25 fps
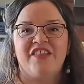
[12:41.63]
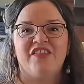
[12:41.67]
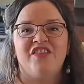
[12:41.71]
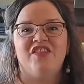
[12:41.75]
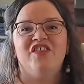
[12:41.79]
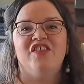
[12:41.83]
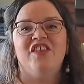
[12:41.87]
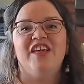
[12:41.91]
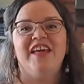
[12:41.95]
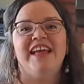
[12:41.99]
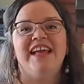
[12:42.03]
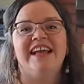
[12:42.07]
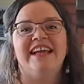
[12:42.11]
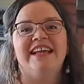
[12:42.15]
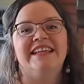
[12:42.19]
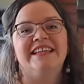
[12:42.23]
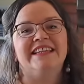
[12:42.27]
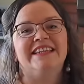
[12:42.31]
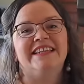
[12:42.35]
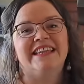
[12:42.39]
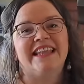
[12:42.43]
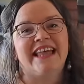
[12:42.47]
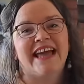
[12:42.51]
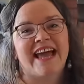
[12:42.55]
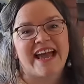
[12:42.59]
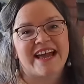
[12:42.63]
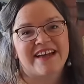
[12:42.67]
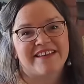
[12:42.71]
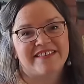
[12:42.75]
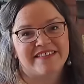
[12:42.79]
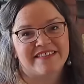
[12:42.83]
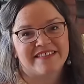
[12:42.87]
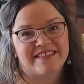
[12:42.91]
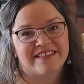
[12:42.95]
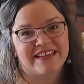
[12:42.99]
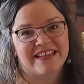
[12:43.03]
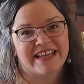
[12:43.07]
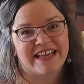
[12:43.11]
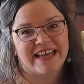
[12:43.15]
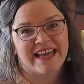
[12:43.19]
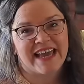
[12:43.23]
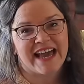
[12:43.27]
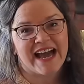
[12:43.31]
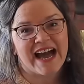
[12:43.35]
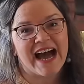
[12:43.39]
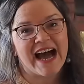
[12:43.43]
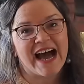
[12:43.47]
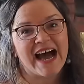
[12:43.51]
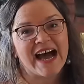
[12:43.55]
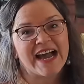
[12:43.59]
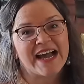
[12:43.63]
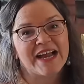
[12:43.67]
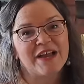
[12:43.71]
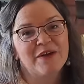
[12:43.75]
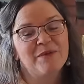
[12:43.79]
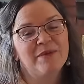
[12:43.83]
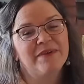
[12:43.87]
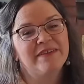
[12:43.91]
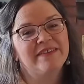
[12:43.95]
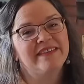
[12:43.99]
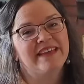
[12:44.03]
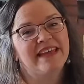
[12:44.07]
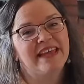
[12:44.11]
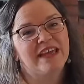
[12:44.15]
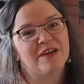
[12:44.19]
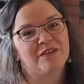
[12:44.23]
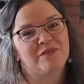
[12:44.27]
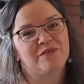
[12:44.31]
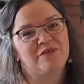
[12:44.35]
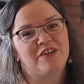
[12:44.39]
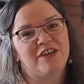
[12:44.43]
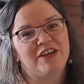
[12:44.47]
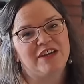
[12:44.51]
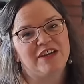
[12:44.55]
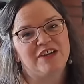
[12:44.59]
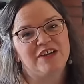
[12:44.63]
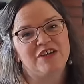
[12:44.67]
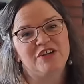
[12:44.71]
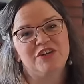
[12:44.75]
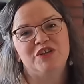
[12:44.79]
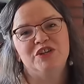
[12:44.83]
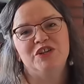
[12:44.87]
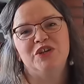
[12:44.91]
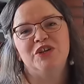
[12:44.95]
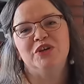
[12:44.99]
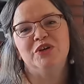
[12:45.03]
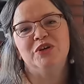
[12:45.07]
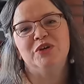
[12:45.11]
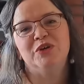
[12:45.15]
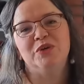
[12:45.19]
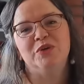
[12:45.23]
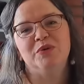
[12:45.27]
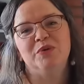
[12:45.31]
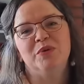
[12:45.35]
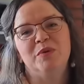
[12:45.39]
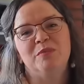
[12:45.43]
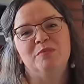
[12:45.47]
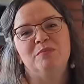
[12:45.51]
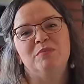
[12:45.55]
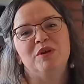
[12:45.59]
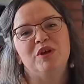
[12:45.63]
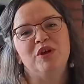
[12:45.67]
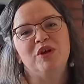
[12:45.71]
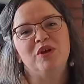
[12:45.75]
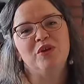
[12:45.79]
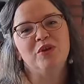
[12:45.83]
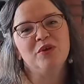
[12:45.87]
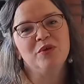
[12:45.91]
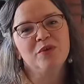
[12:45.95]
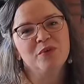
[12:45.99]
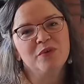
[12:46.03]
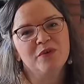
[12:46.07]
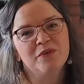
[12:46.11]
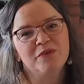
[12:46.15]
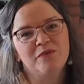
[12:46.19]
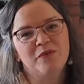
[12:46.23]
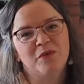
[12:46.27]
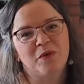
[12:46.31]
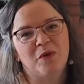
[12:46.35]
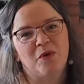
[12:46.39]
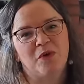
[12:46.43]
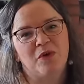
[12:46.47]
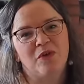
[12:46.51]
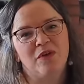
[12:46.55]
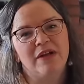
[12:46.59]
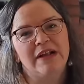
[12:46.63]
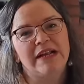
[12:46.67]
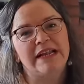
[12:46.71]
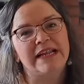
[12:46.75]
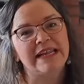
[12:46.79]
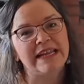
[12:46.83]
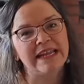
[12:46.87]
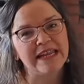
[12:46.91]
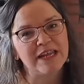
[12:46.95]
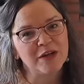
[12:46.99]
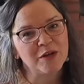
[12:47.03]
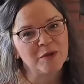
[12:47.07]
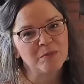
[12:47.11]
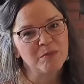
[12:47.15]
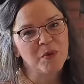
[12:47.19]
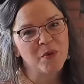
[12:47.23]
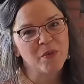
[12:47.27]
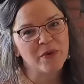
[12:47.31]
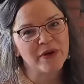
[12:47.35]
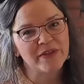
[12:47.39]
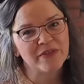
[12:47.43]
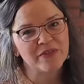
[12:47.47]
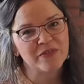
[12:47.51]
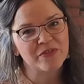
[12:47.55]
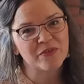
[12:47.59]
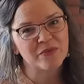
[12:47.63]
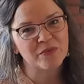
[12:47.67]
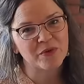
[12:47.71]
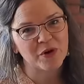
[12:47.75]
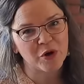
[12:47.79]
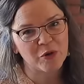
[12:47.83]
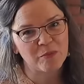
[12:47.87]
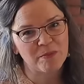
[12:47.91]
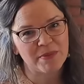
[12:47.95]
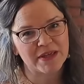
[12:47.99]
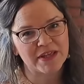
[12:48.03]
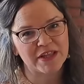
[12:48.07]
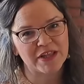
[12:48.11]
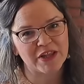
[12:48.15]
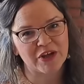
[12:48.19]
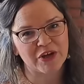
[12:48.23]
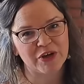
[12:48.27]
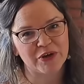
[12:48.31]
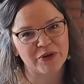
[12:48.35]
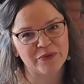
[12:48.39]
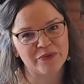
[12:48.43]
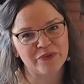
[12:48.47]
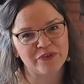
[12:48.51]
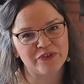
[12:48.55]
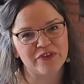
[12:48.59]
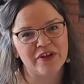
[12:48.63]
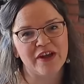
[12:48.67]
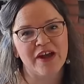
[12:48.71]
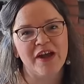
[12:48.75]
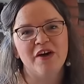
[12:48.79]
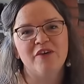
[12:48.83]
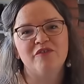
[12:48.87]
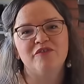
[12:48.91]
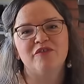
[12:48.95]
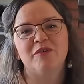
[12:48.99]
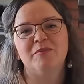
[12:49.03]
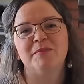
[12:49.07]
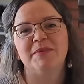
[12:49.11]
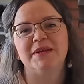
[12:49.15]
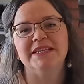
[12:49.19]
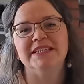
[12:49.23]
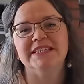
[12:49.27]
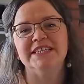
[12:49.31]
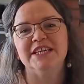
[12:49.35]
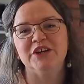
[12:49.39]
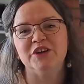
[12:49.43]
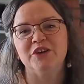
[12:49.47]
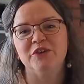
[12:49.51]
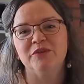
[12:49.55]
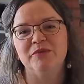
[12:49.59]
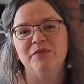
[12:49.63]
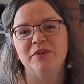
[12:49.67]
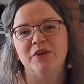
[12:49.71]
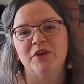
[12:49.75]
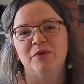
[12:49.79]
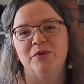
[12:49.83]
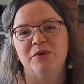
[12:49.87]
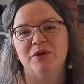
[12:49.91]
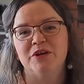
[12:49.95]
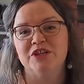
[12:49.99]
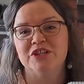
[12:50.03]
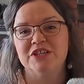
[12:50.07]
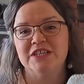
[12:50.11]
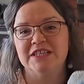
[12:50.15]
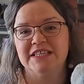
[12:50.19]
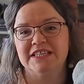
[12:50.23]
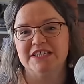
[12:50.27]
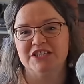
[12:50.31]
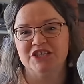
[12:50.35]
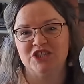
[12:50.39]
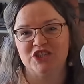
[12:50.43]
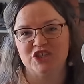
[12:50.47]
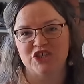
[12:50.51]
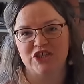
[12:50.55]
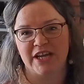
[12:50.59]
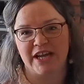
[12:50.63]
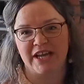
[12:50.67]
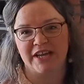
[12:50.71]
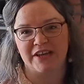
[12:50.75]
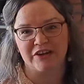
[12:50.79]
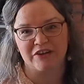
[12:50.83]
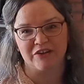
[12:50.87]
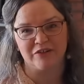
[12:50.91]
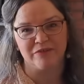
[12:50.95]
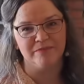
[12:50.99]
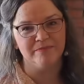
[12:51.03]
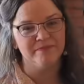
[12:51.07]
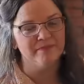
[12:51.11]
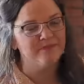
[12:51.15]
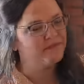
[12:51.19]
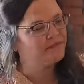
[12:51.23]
Then lastly, I was gifted two beautiful needlepoint throw pillows from a dear viewer to this channel.